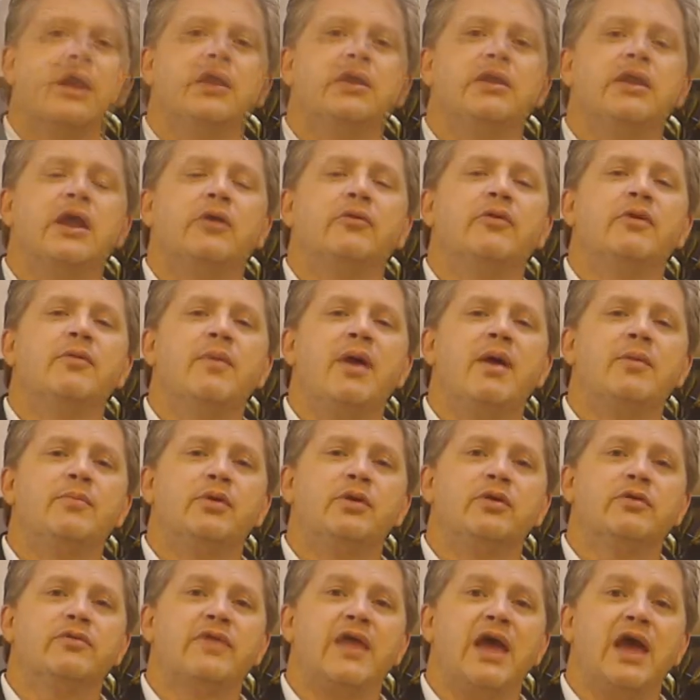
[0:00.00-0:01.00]
Now
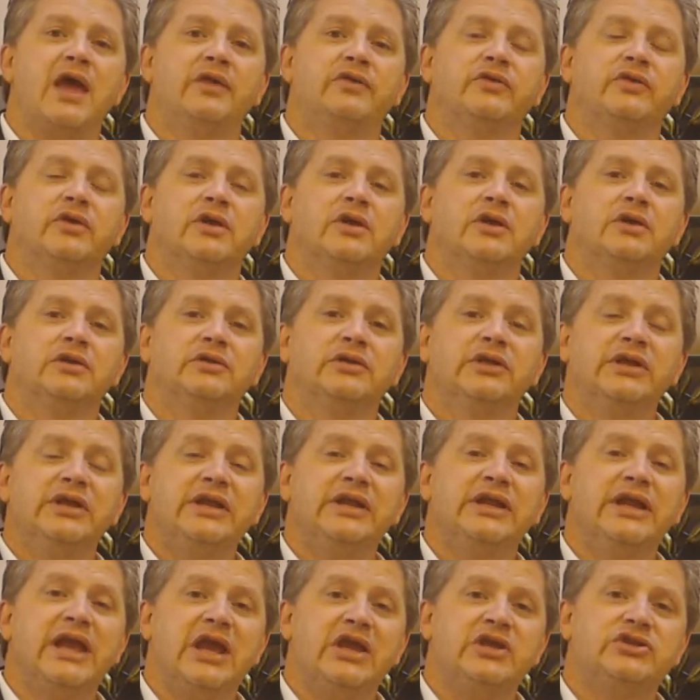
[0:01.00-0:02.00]
remember that
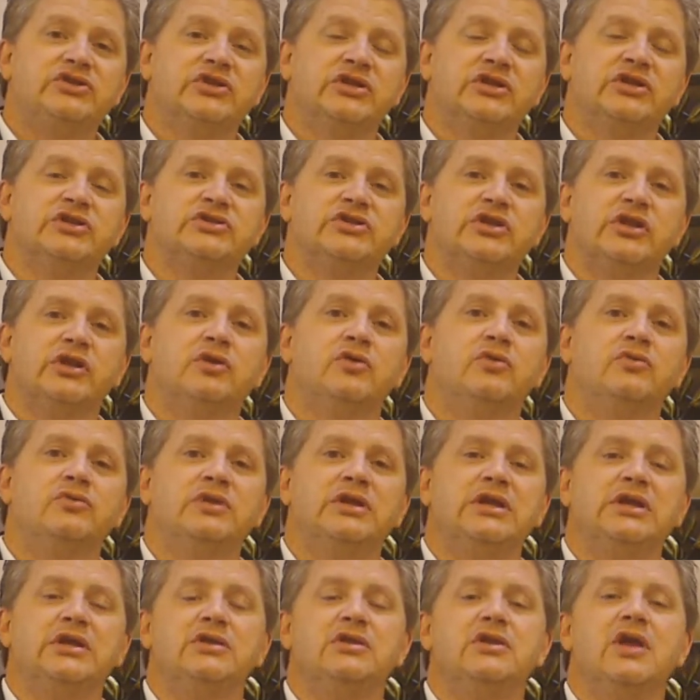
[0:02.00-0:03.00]
litigation is the
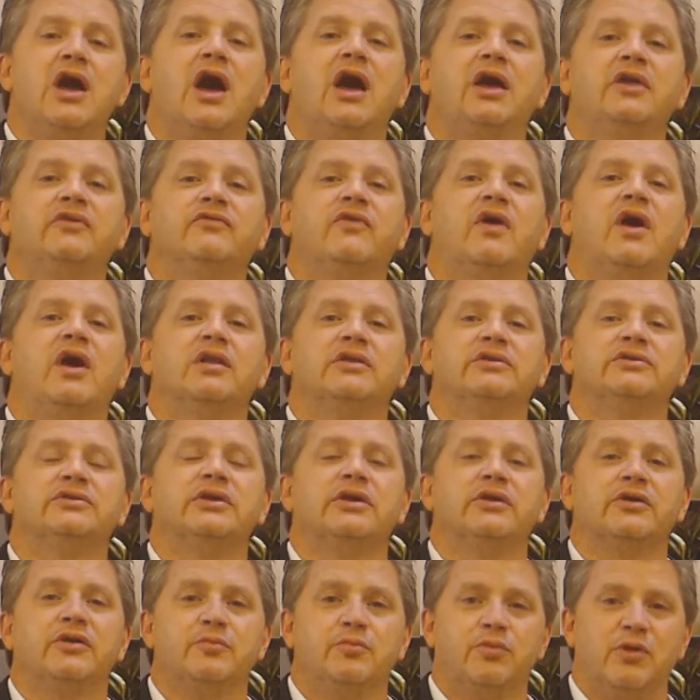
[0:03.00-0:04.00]
only
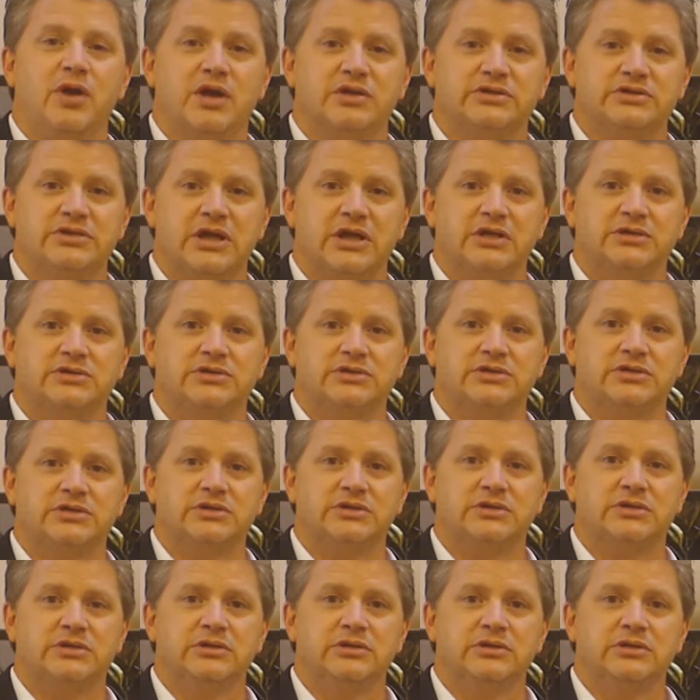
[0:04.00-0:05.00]
non-voluntary process.
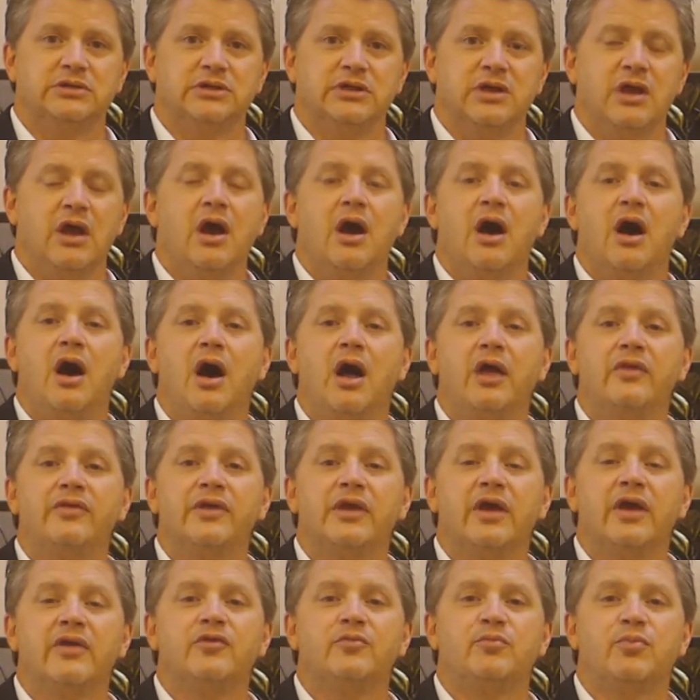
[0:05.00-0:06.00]
All
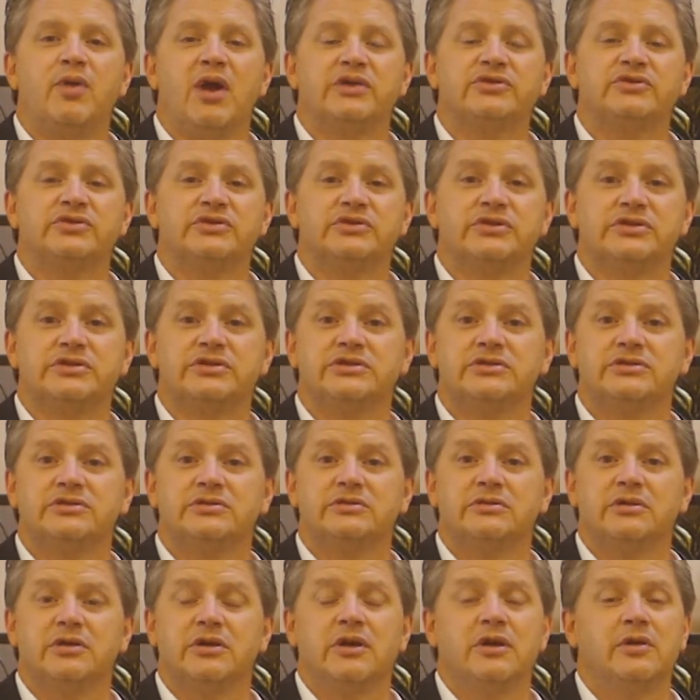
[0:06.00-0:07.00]
the other processes,
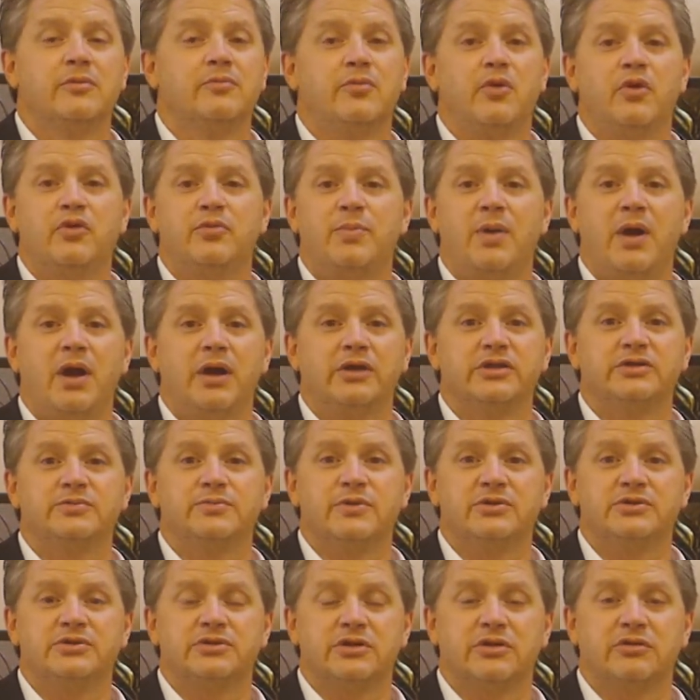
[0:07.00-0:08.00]
both parties
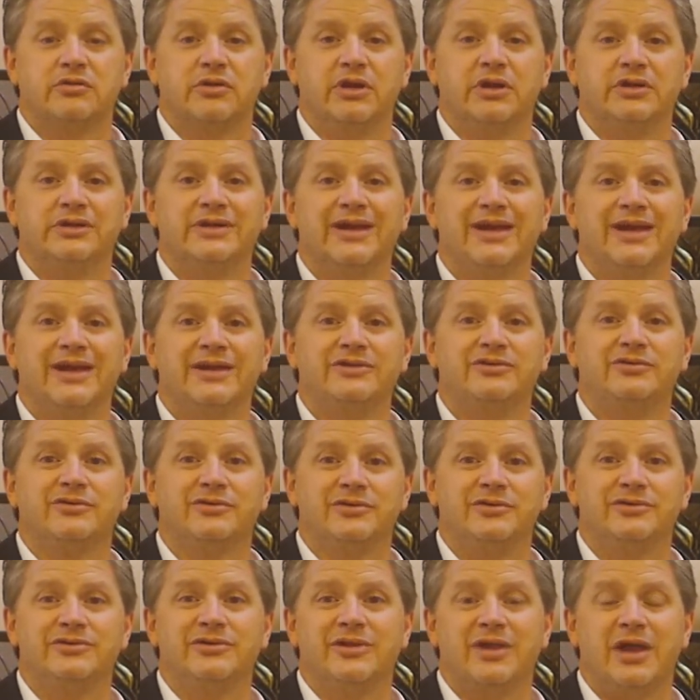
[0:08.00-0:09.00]
must agree to enter
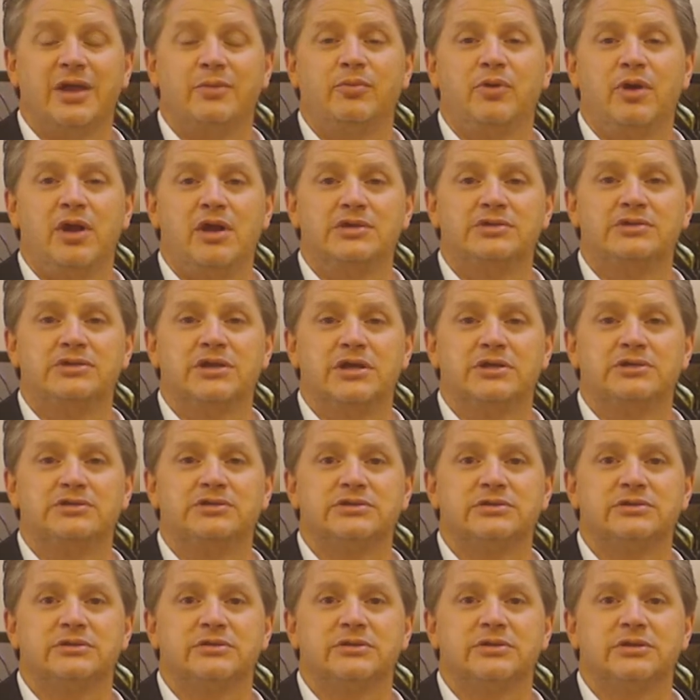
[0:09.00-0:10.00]
into that
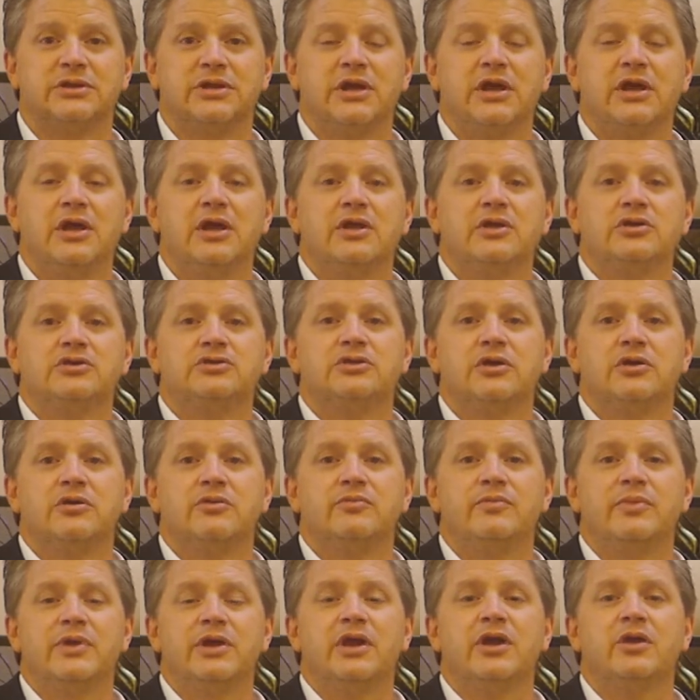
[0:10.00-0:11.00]
process.
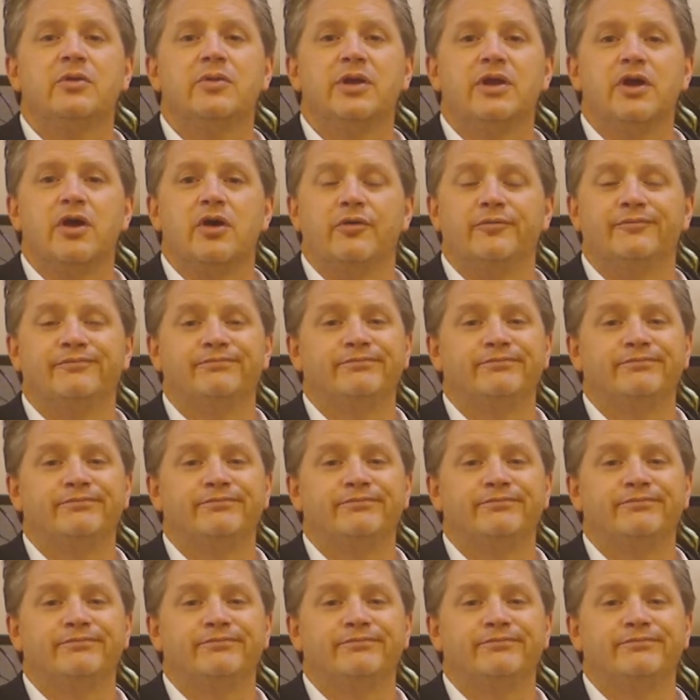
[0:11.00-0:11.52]
So here we go.